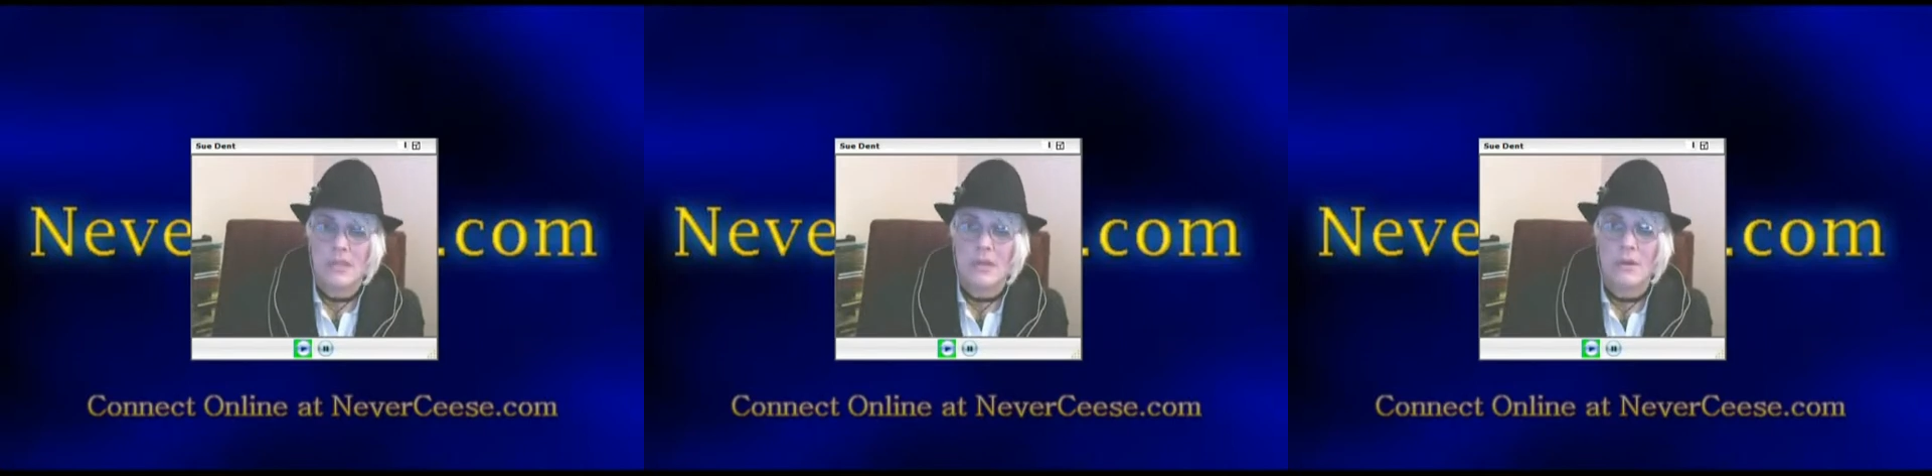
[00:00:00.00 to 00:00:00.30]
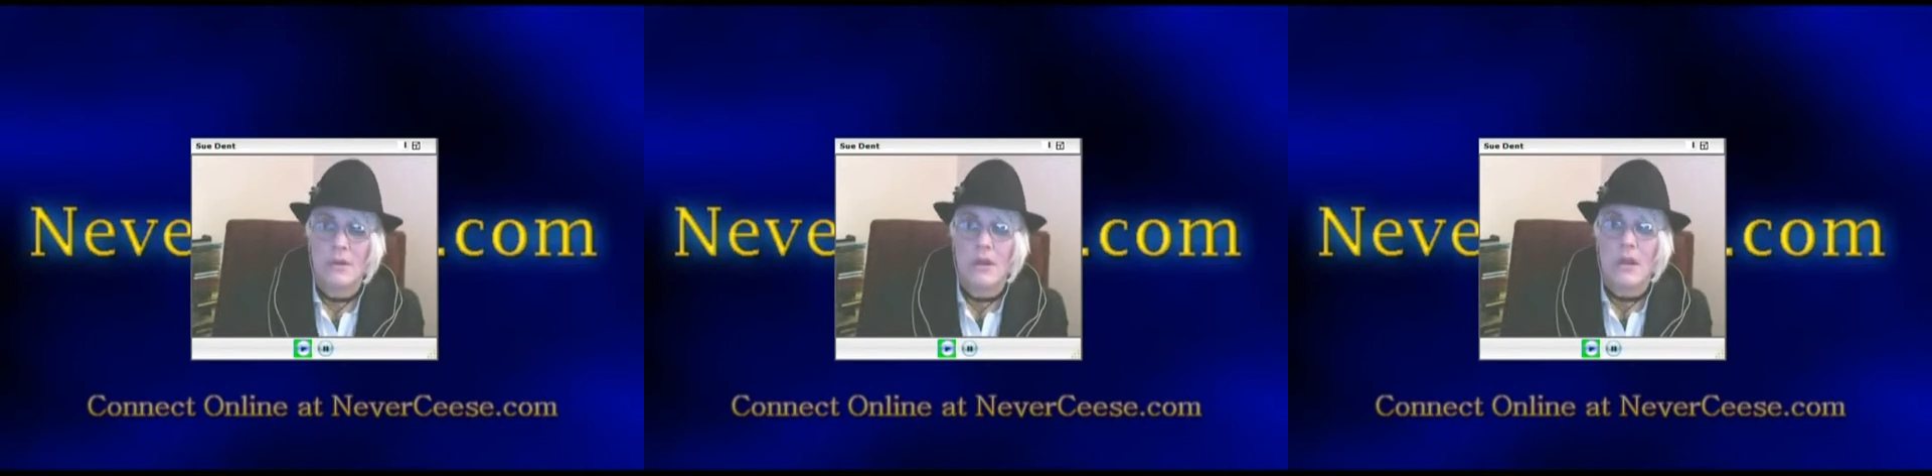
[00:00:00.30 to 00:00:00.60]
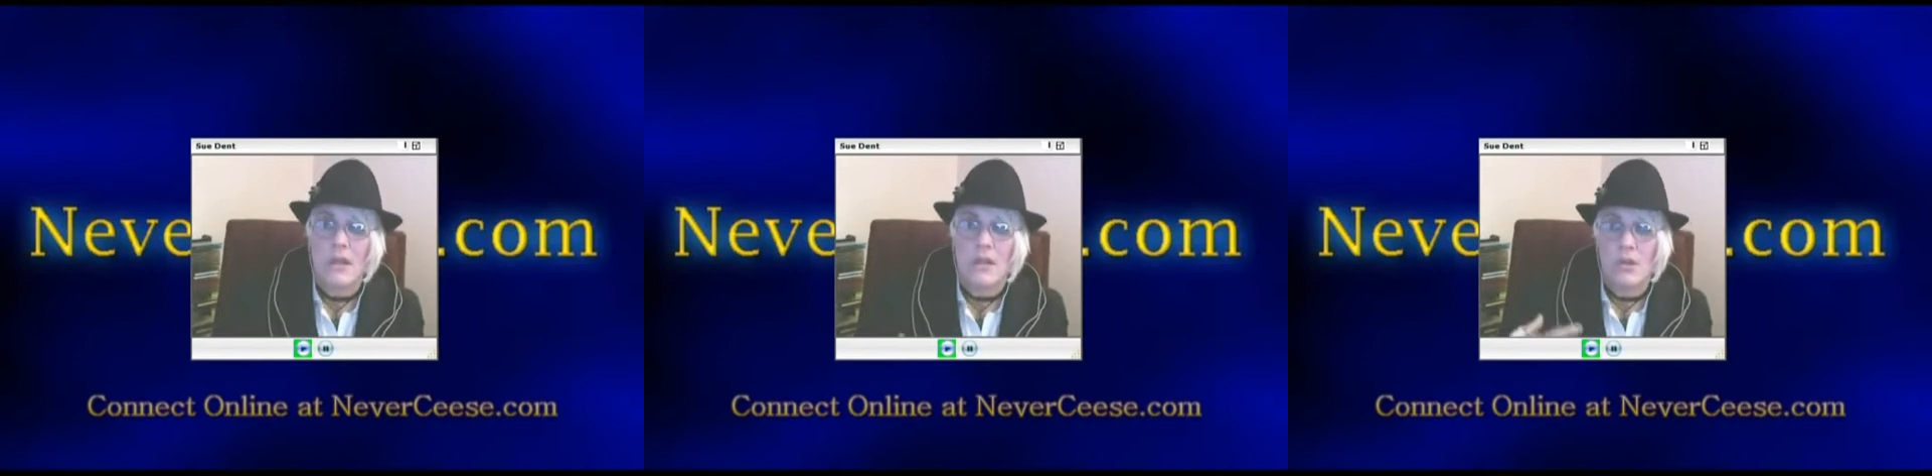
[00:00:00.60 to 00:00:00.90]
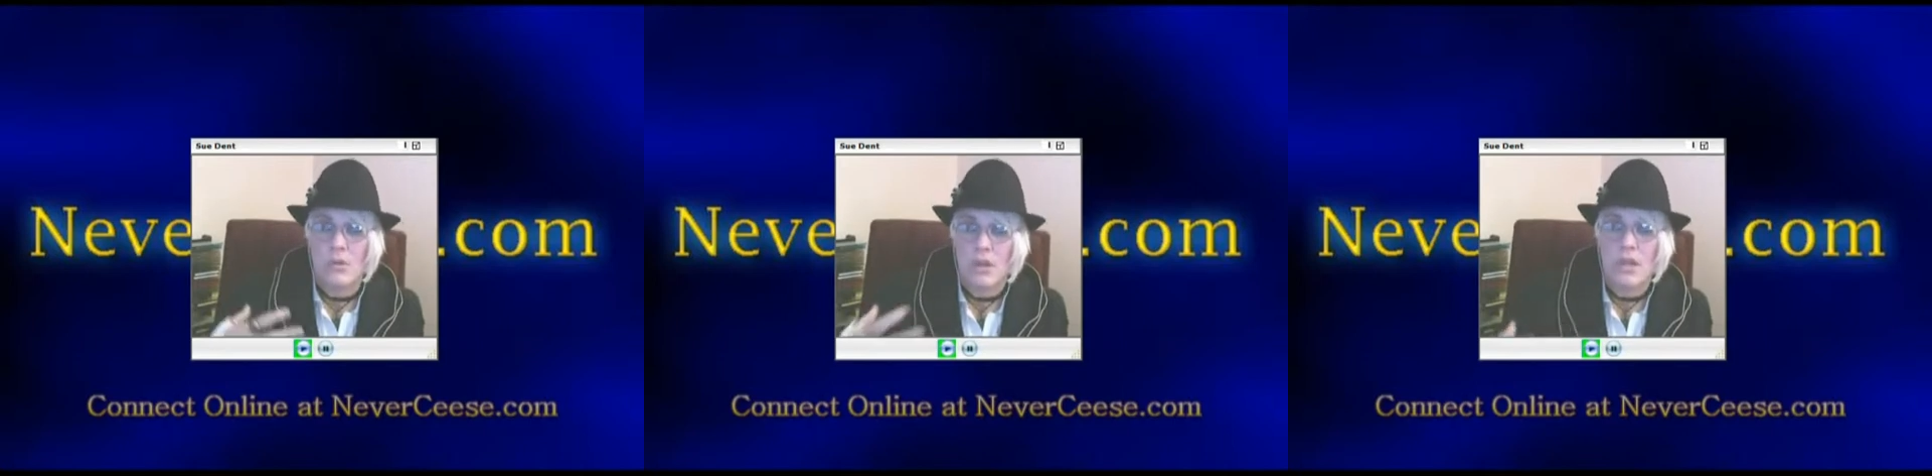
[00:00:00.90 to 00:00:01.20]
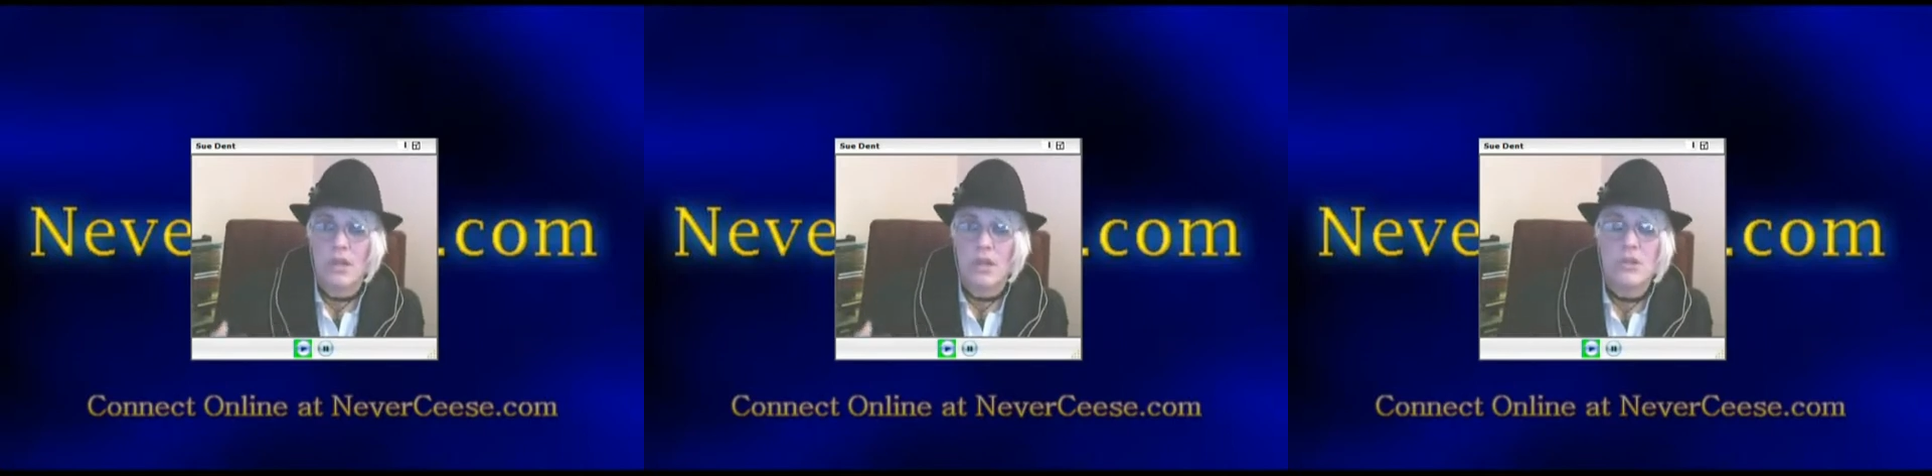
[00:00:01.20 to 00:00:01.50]
And so I knew I had
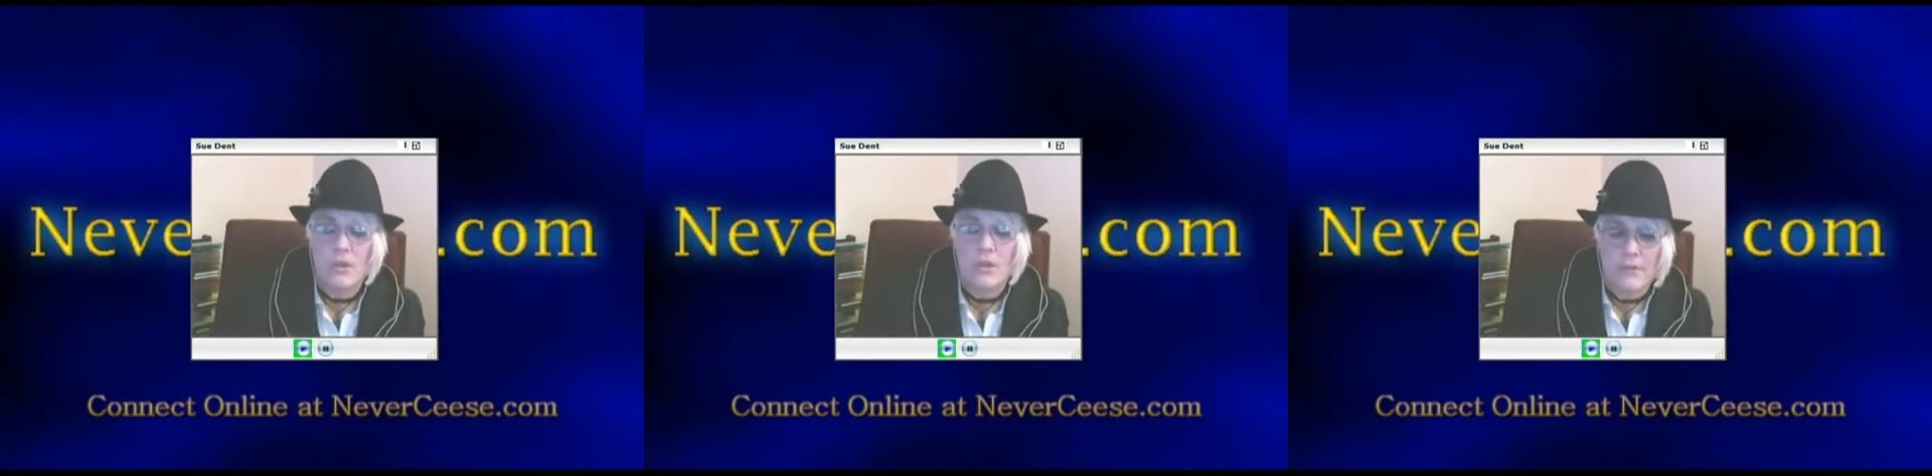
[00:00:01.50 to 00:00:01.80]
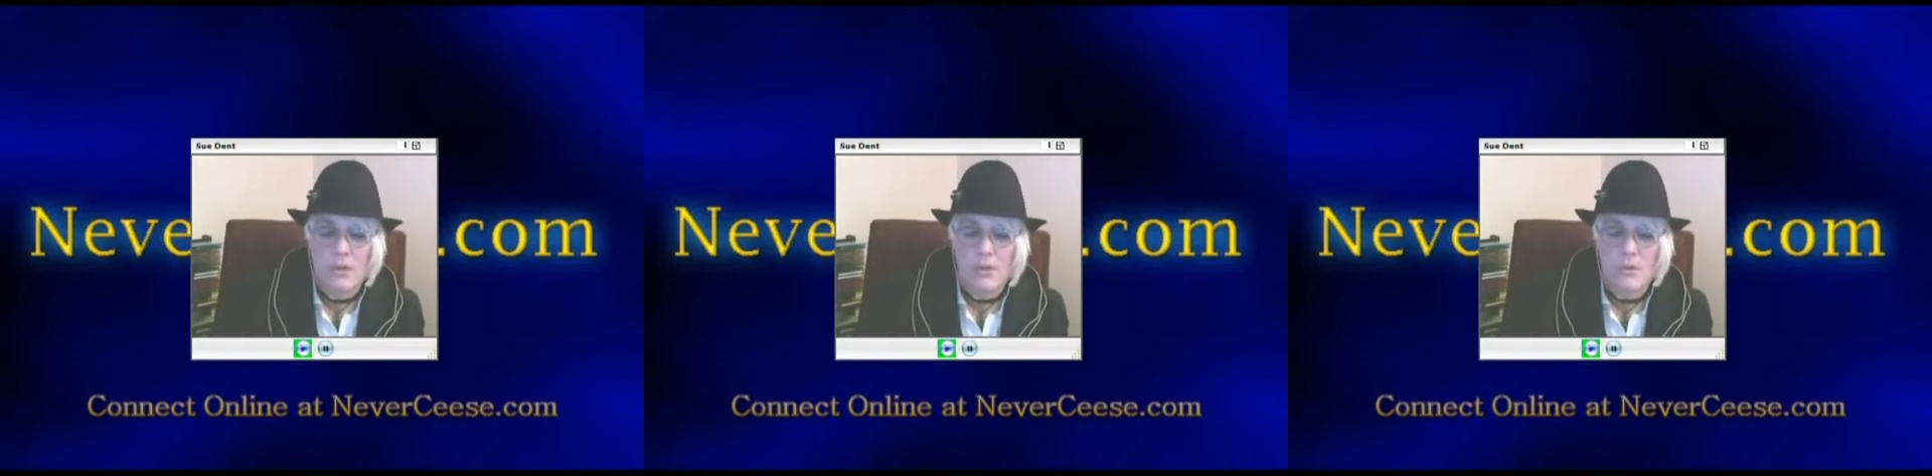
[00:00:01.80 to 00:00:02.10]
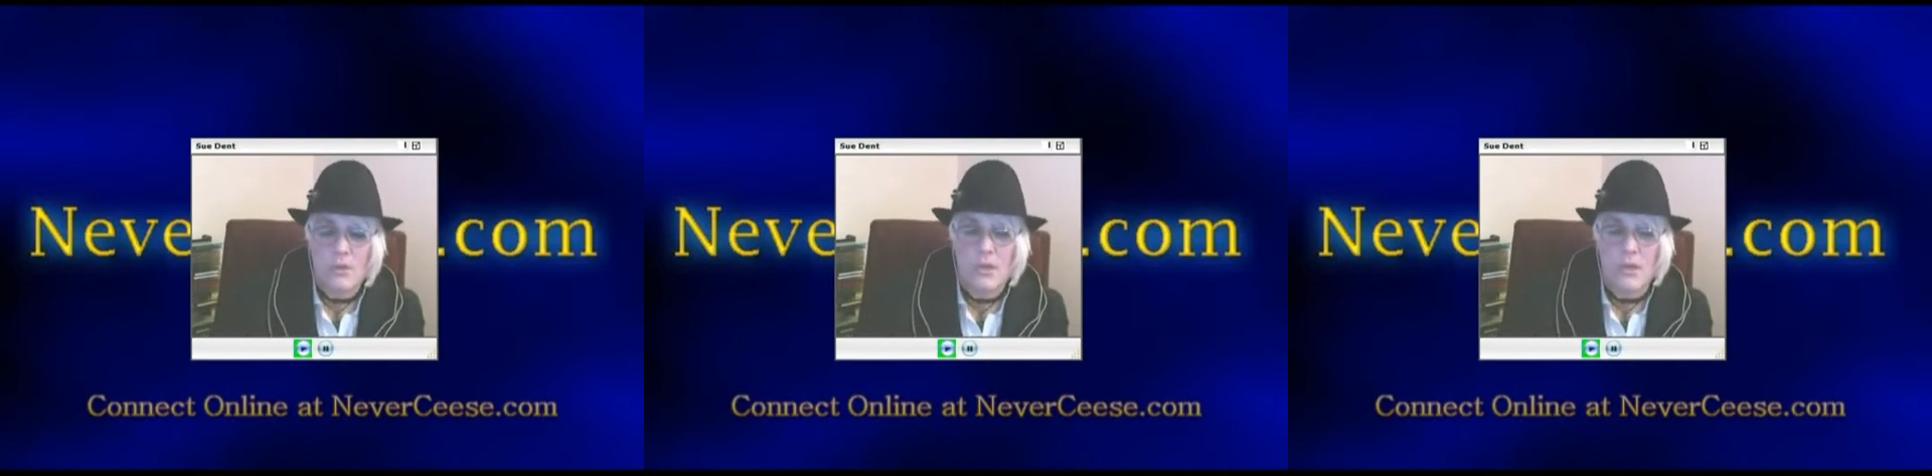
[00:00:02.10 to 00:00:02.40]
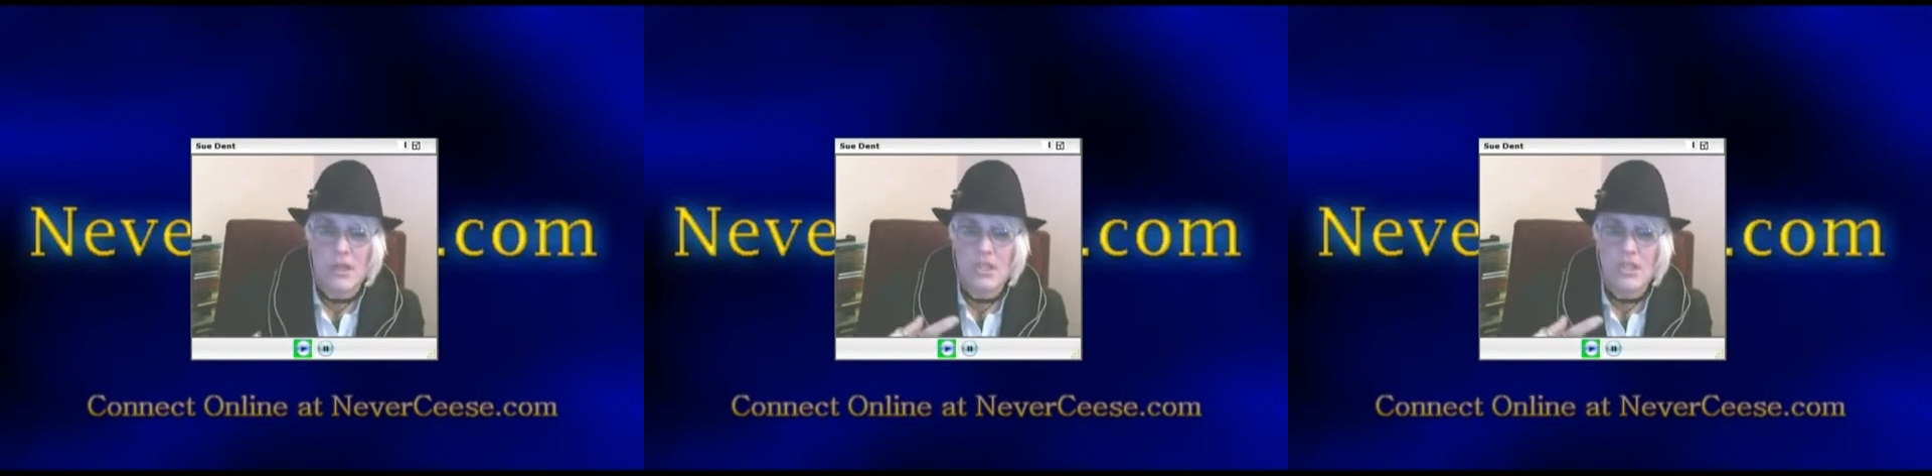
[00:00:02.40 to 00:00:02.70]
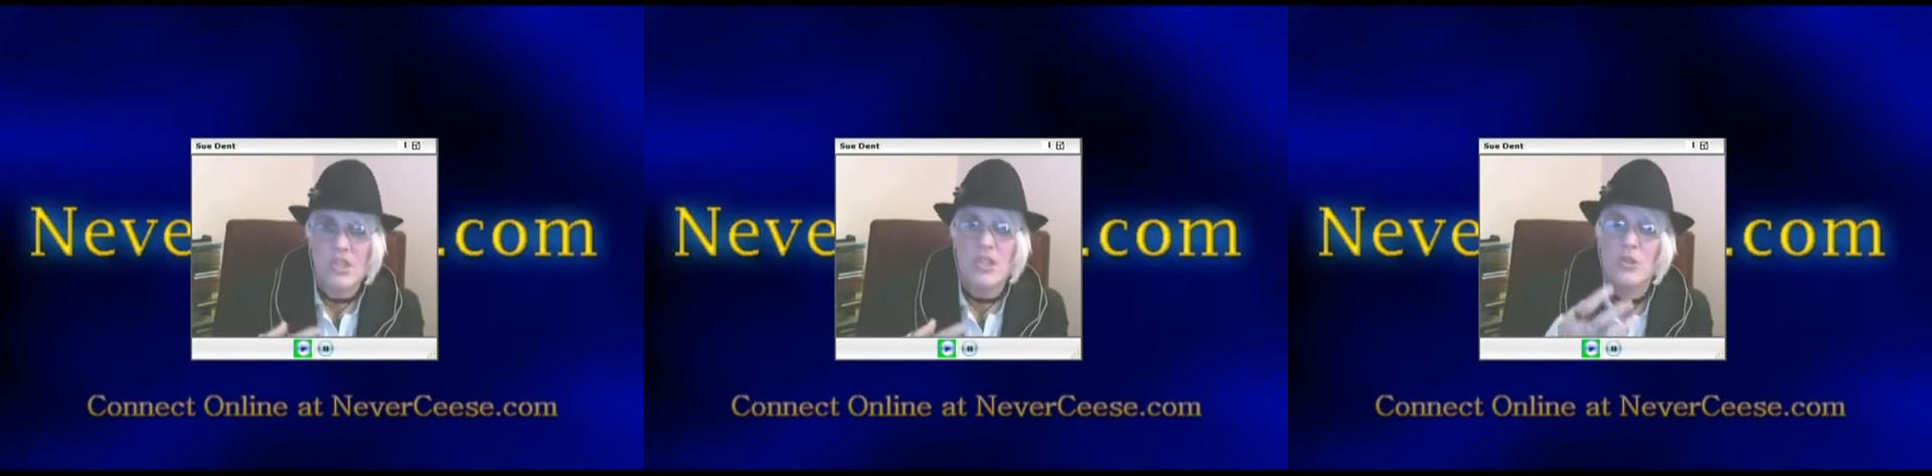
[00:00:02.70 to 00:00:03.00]
something to sell. Then you
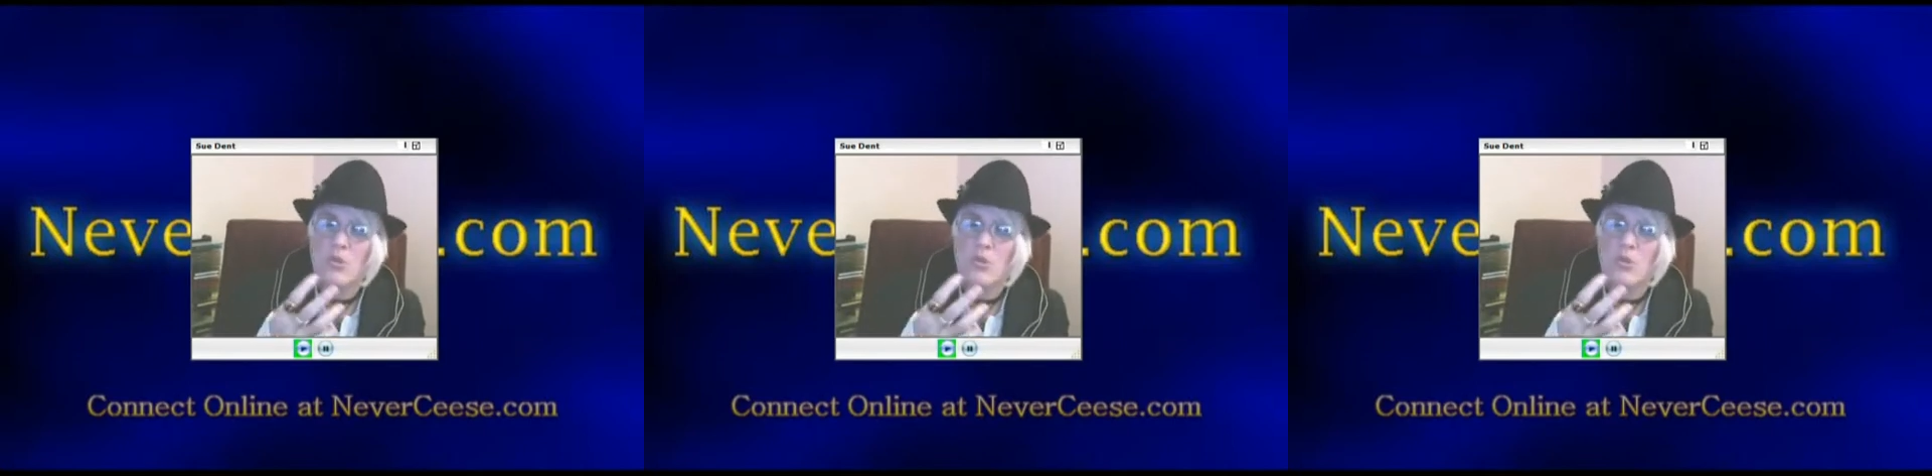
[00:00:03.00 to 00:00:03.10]
look at your